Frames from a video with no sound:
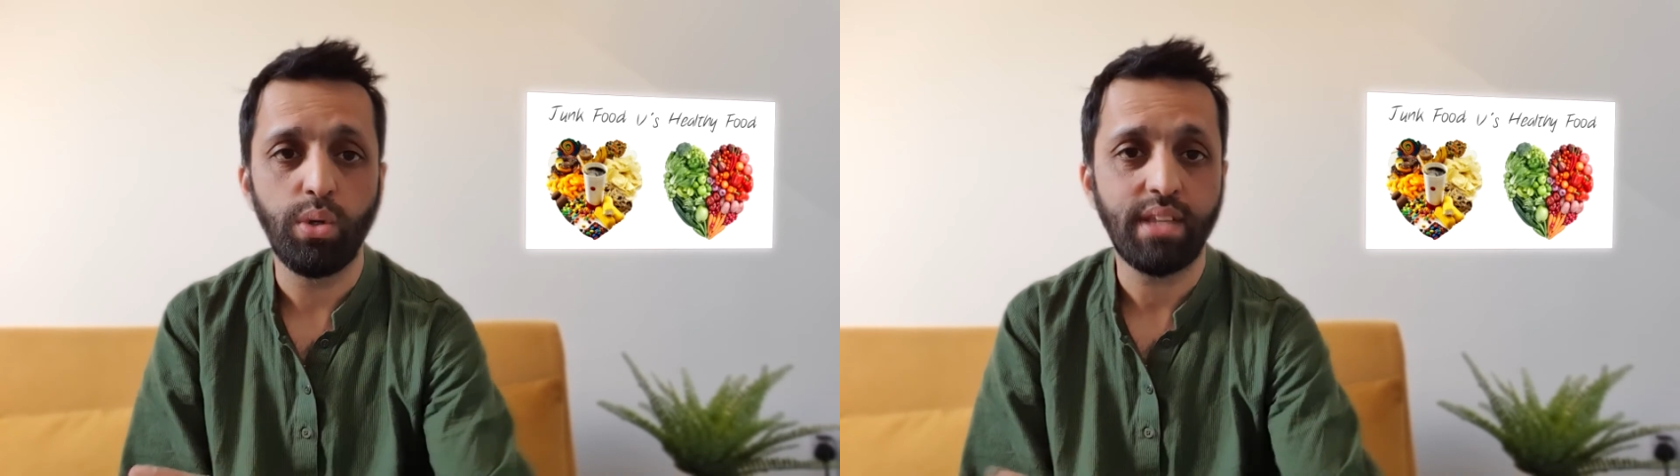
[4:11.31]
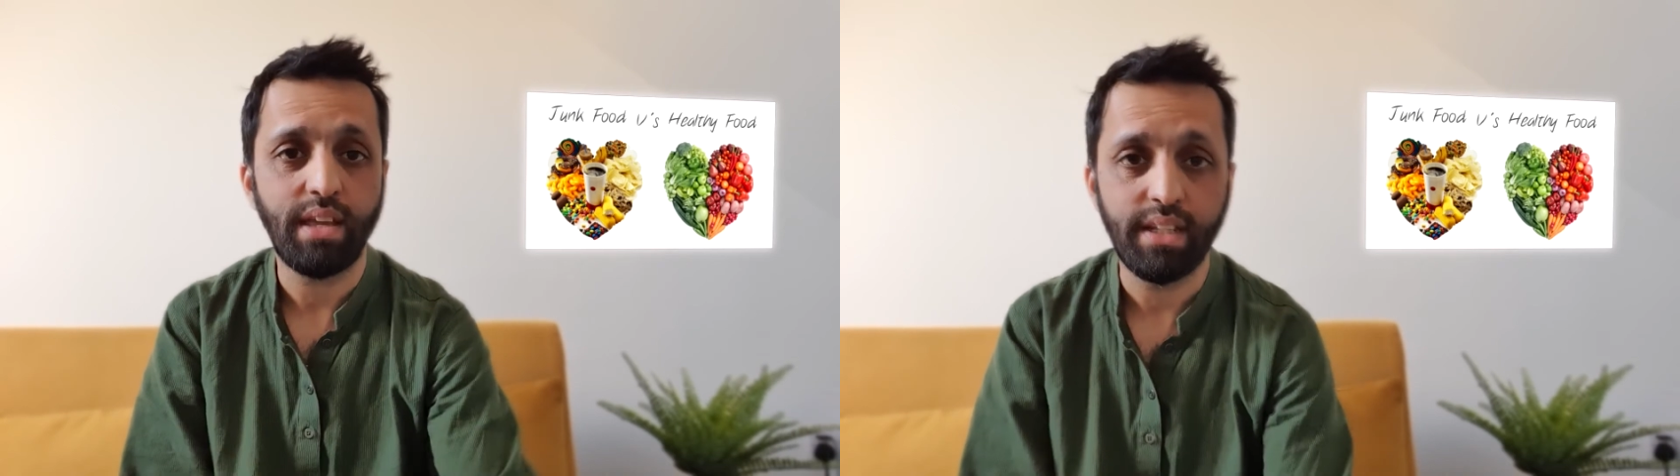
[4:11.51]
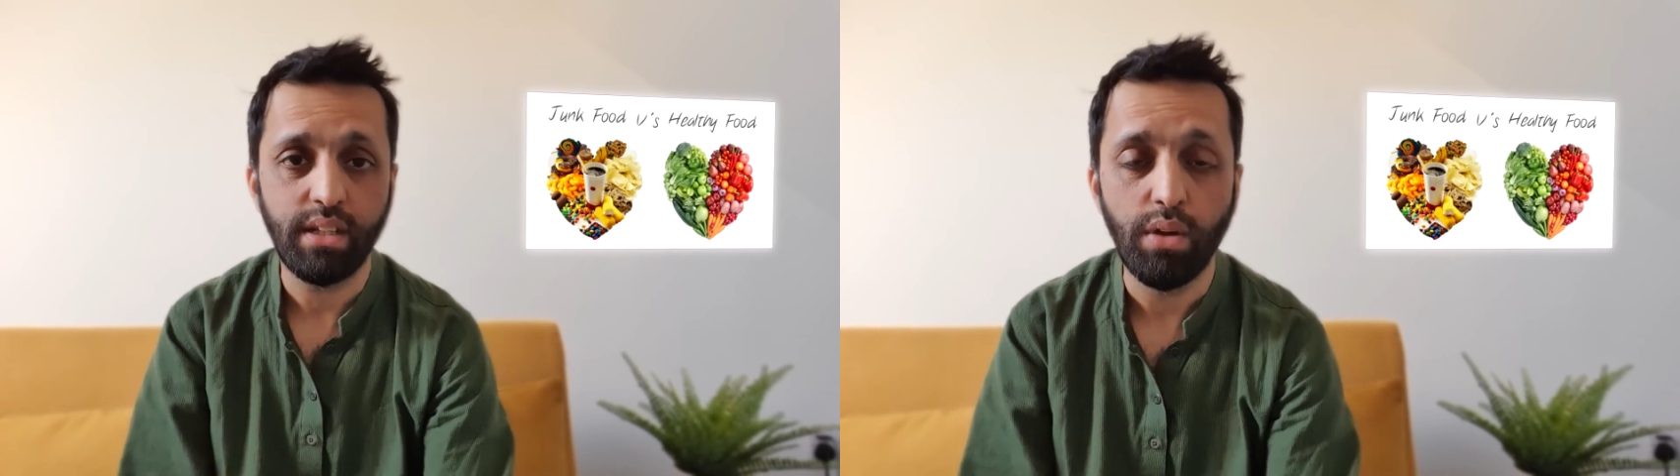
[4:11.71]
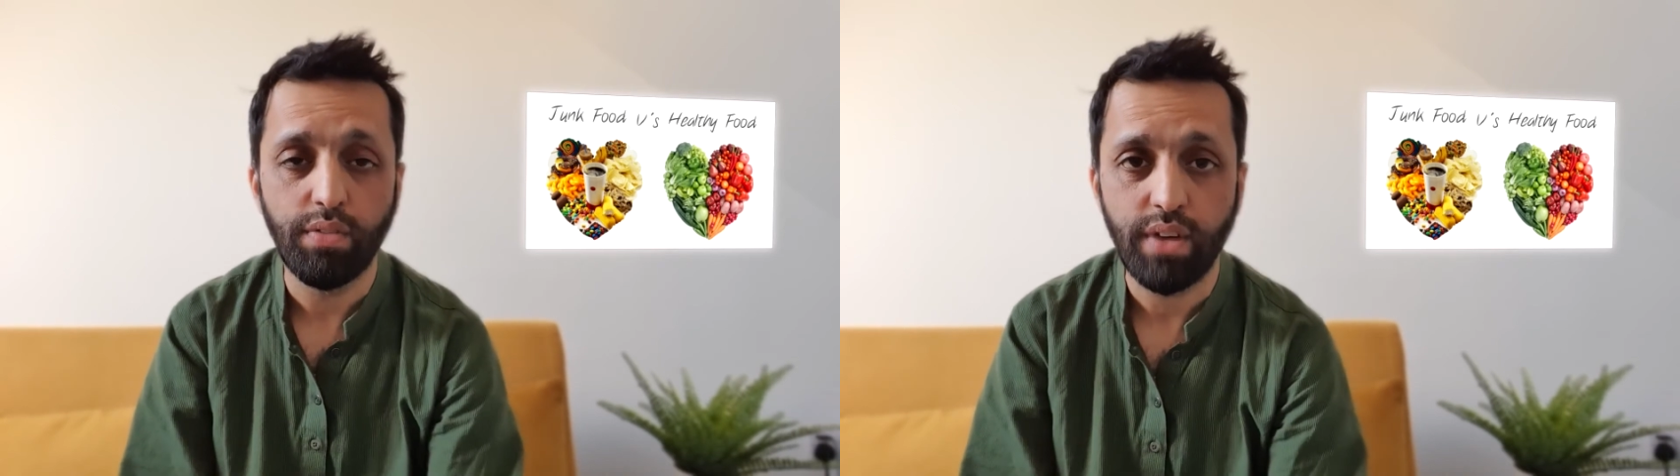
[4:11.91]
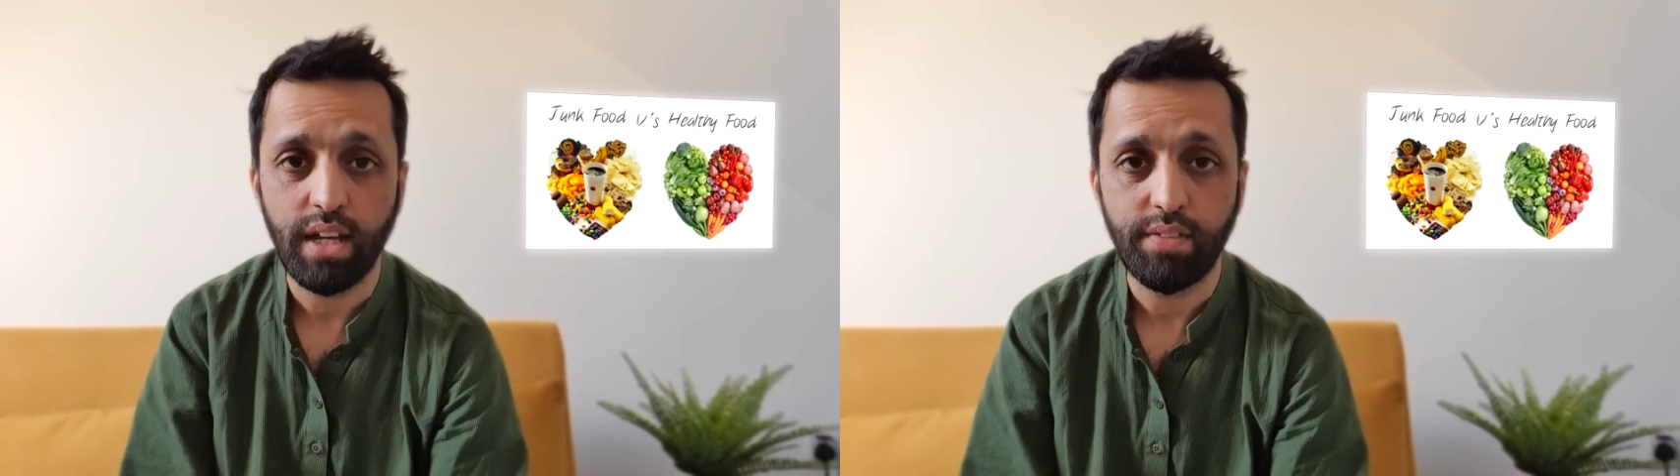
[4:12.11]
having no
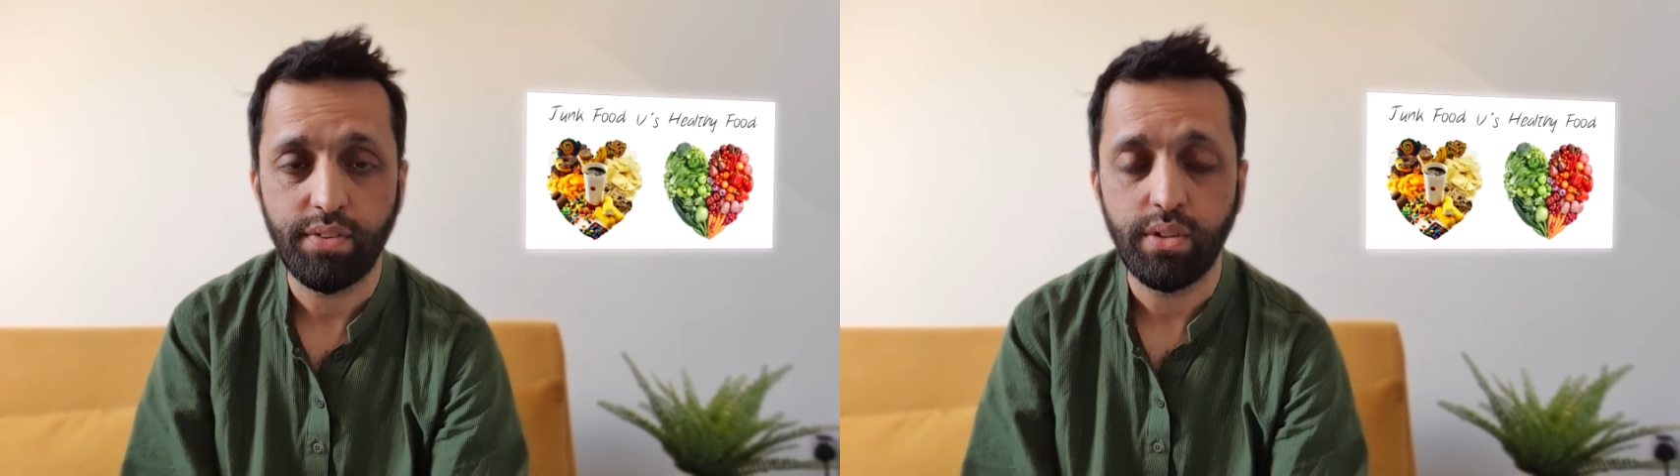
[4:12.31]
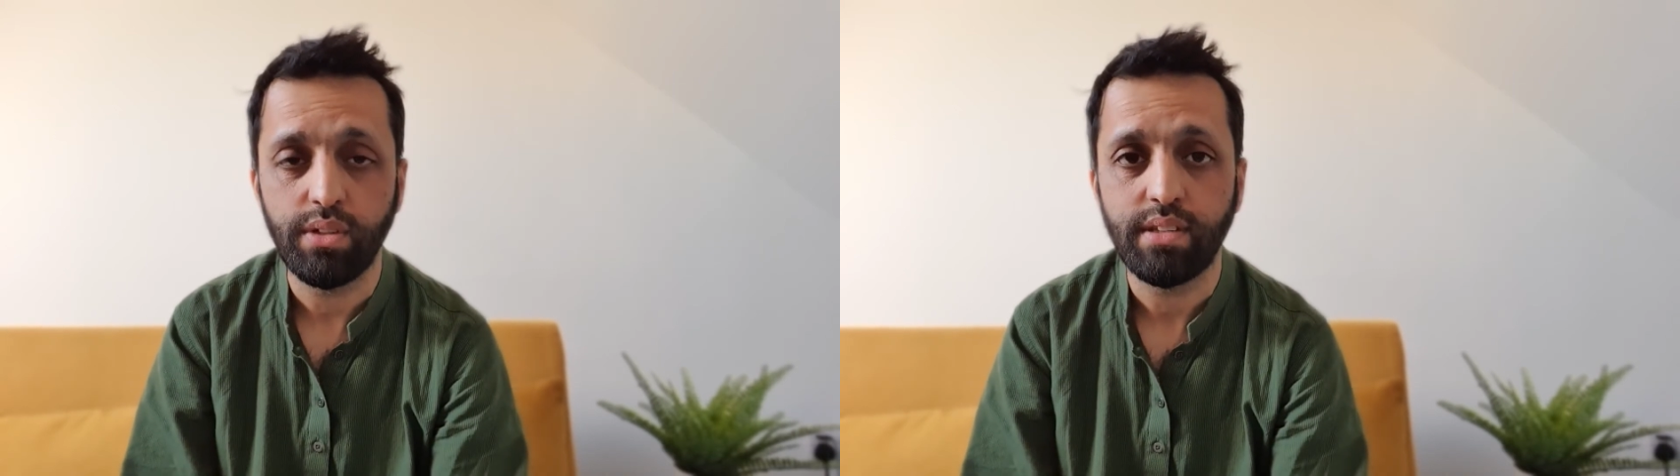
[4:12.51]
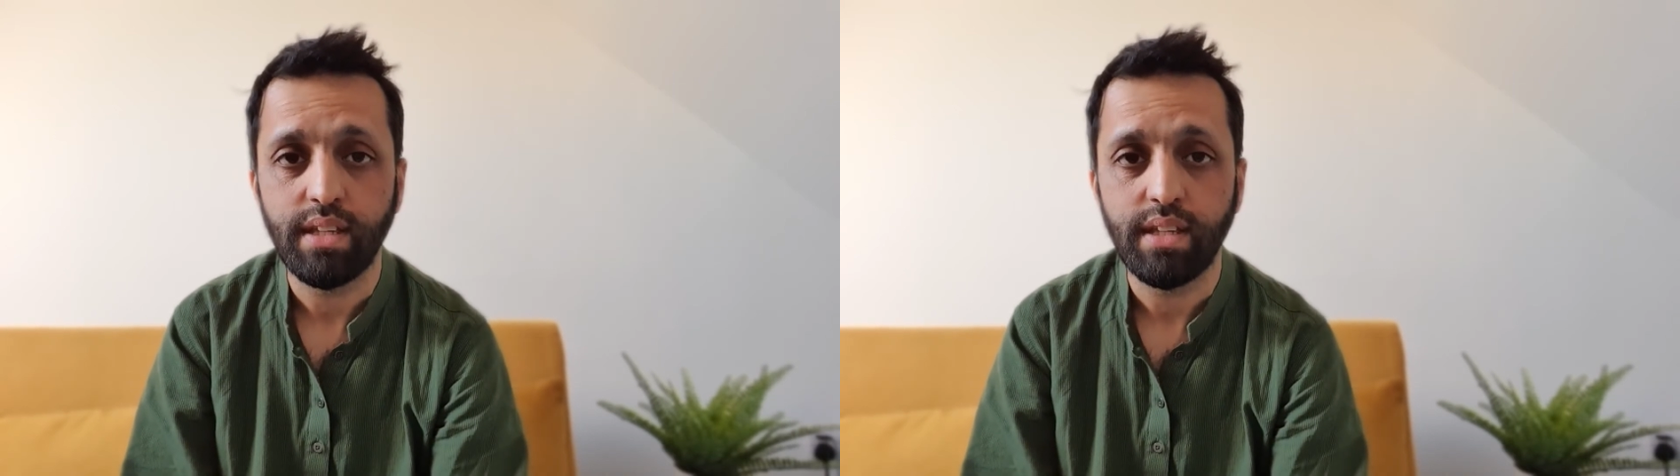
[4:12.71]
fried foods,